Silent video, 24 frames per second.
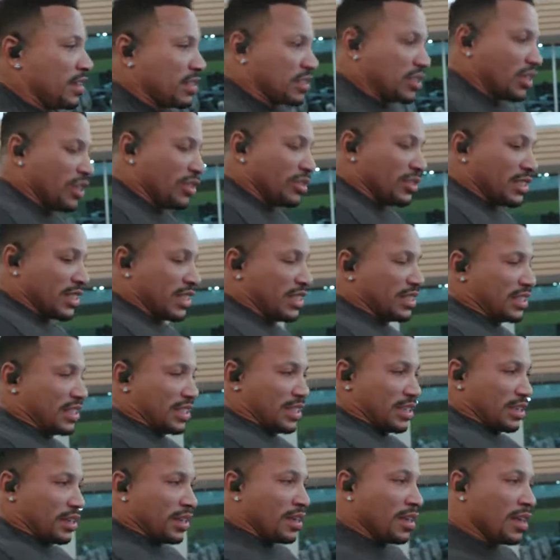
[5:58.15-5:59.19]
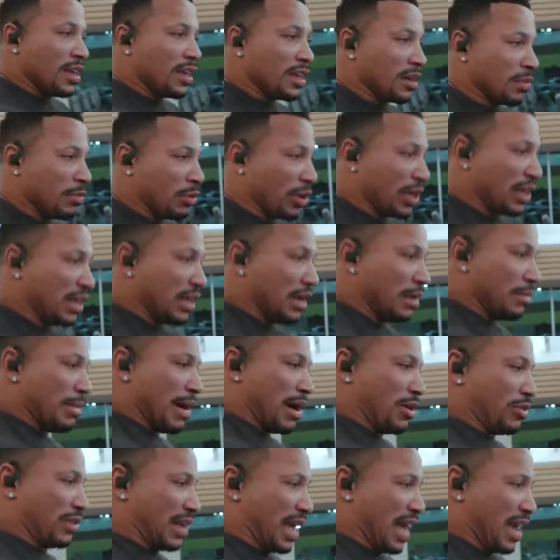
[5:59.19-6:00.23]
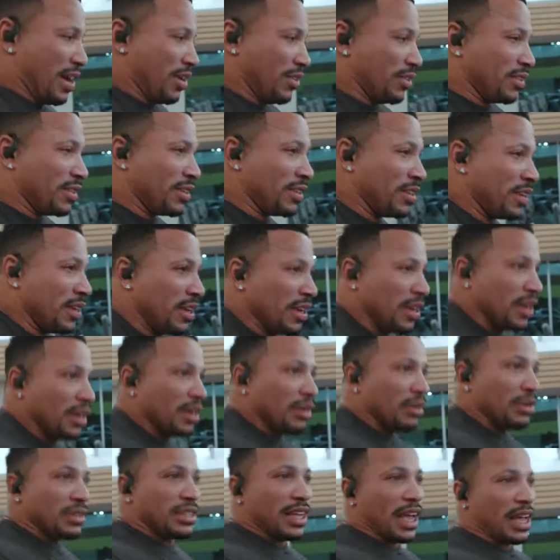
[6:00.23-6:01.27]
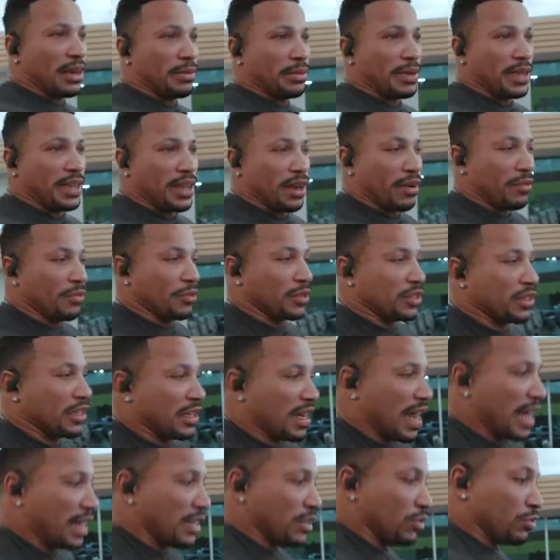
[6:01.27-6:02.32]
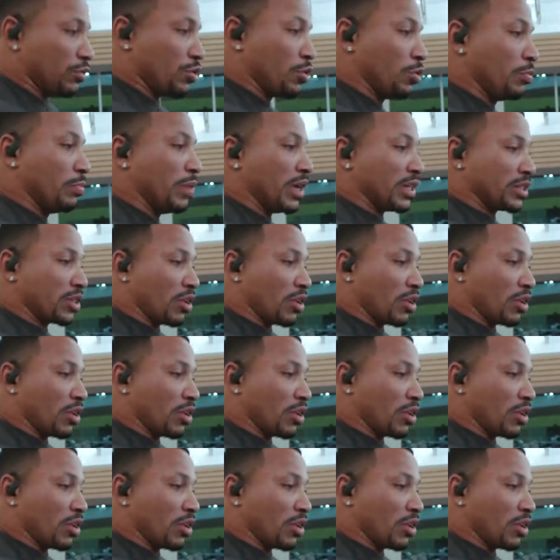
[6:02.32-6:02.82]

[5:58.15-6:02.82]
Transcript: So it's easy to bring the amount down. We just had to be careful to not do too much